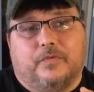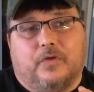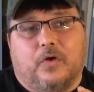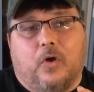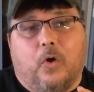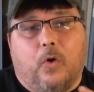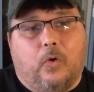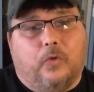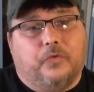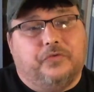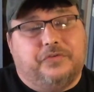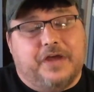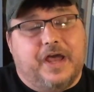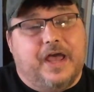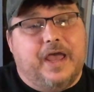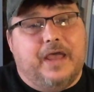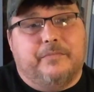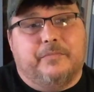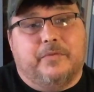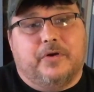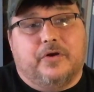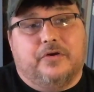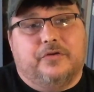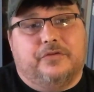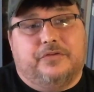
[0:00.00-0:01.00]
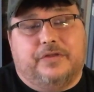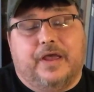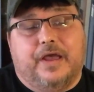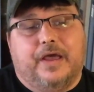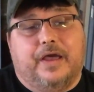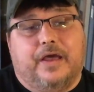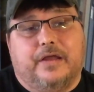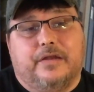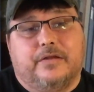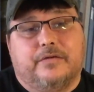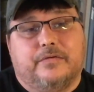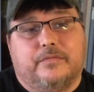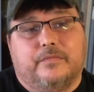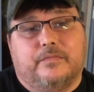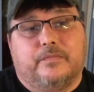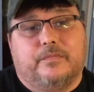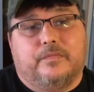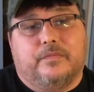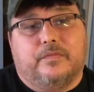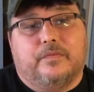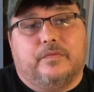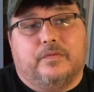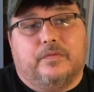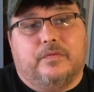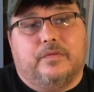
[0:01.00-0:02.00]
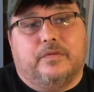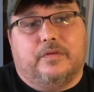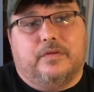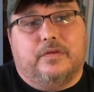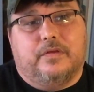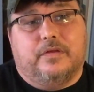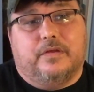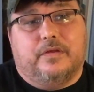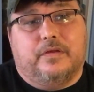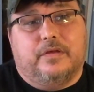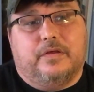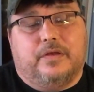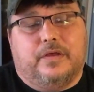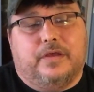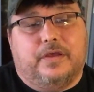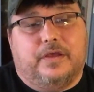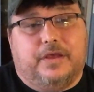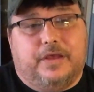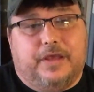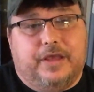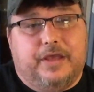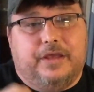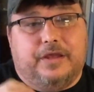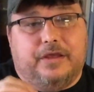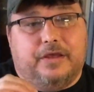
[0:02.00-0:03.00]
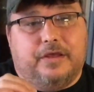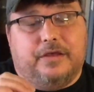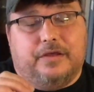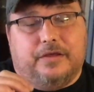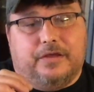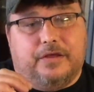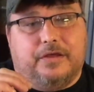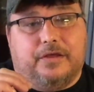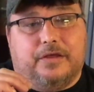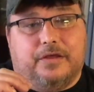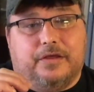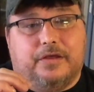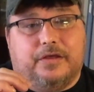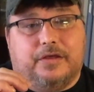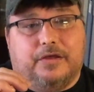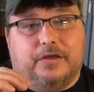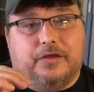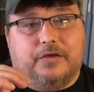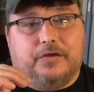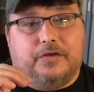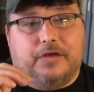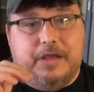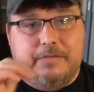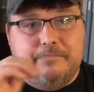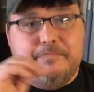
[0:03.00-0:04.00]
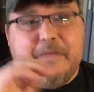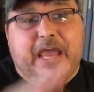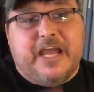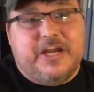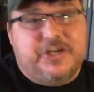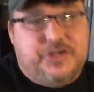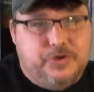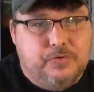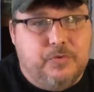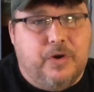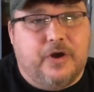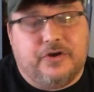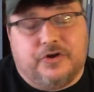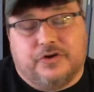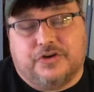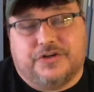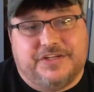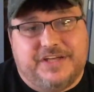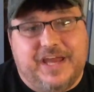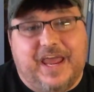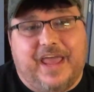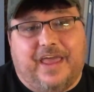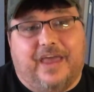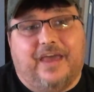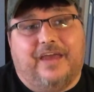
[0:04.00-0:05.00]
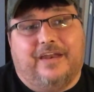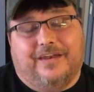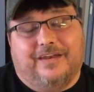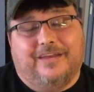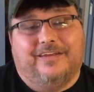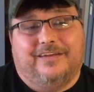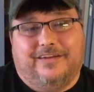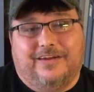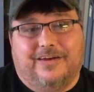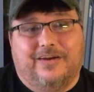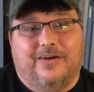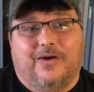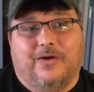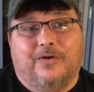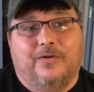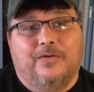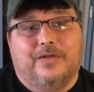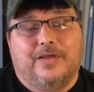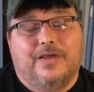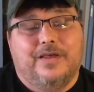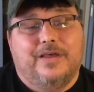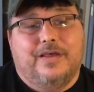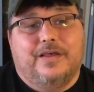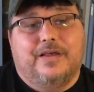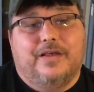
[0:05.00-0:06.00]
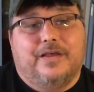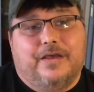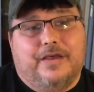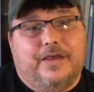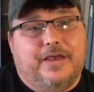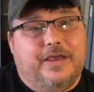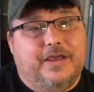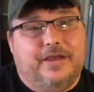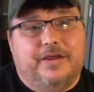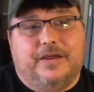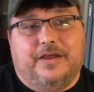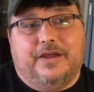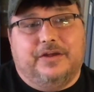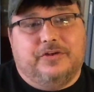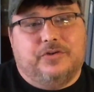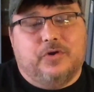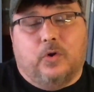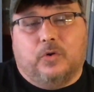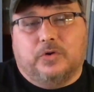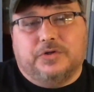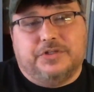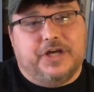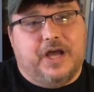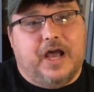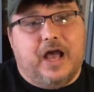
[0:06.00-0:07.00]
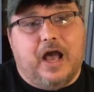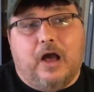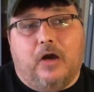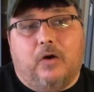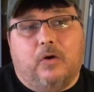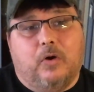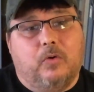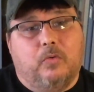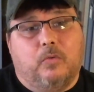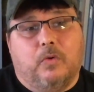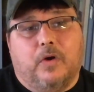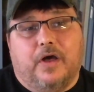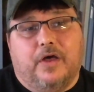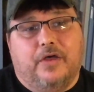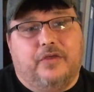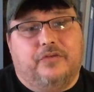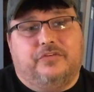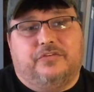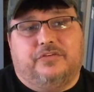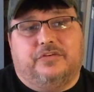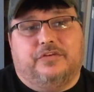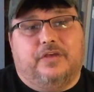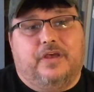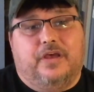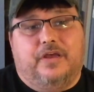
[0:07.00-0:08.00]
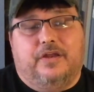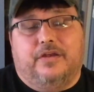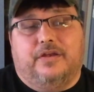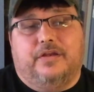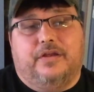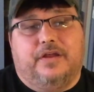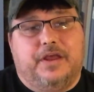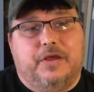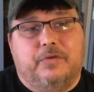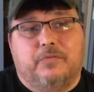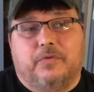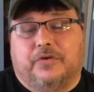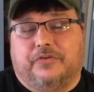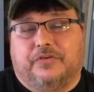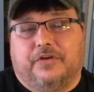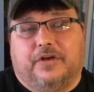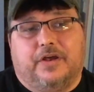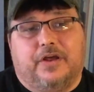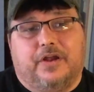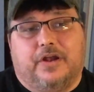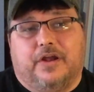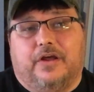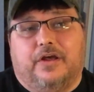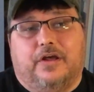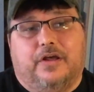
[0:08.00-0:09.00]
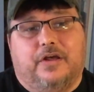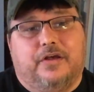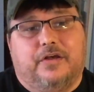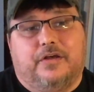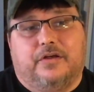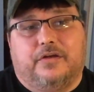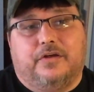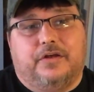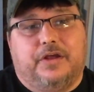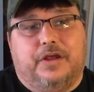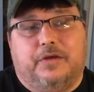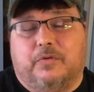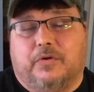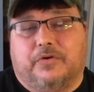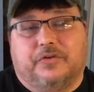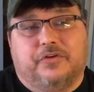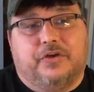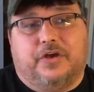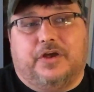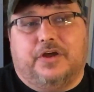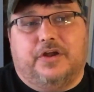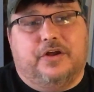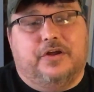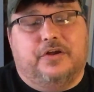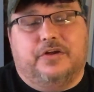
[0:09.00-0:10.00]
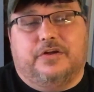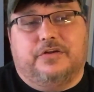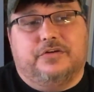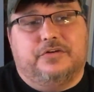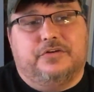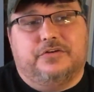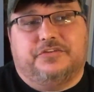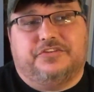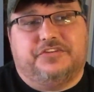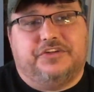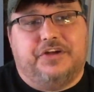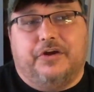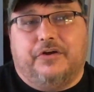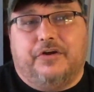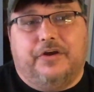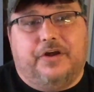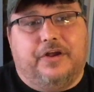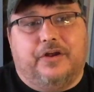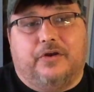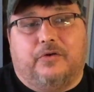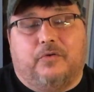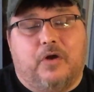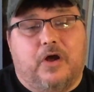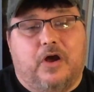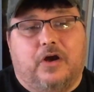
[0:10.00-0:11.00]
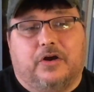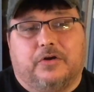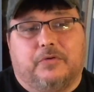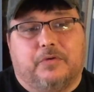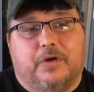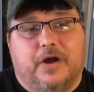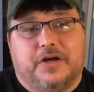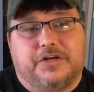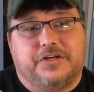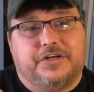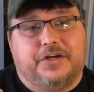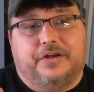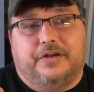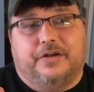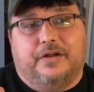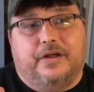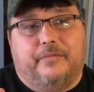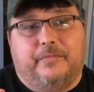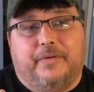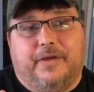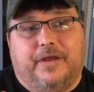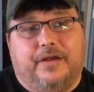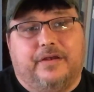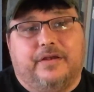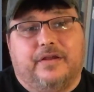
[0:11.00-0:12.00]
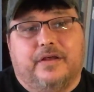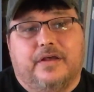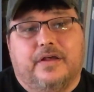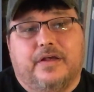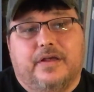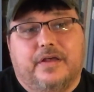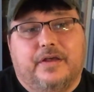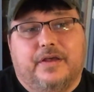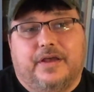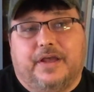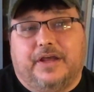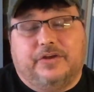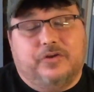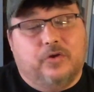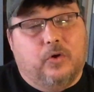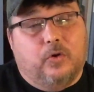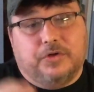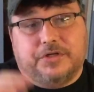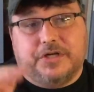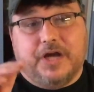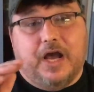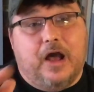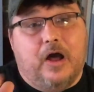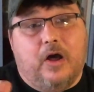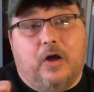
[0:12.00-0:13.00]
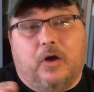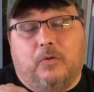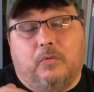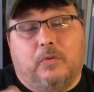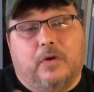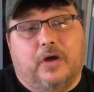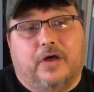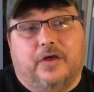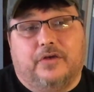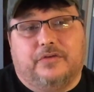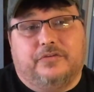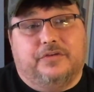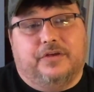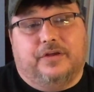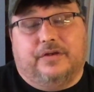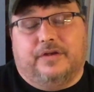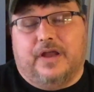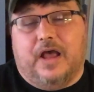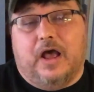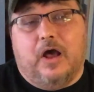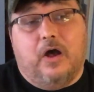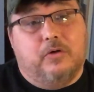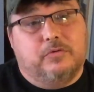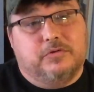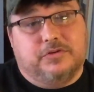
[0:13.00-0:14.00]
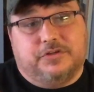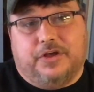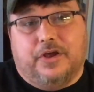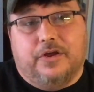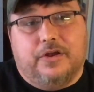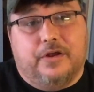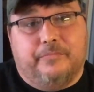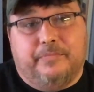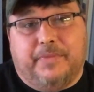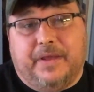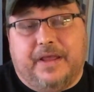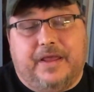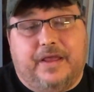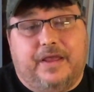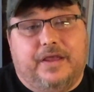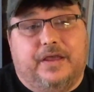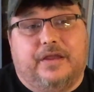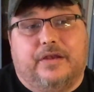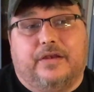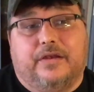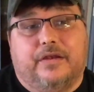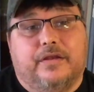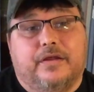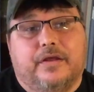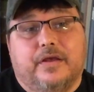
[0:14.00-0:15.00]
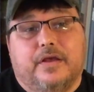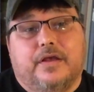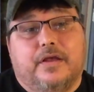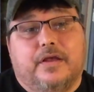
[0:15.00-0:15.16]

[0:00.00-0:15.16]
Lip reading: old timers that he made you understand. He told you how it was, and he wasn't gonna steer you in the wrong direction. I mean, he told you how it was and how it was gonna be, and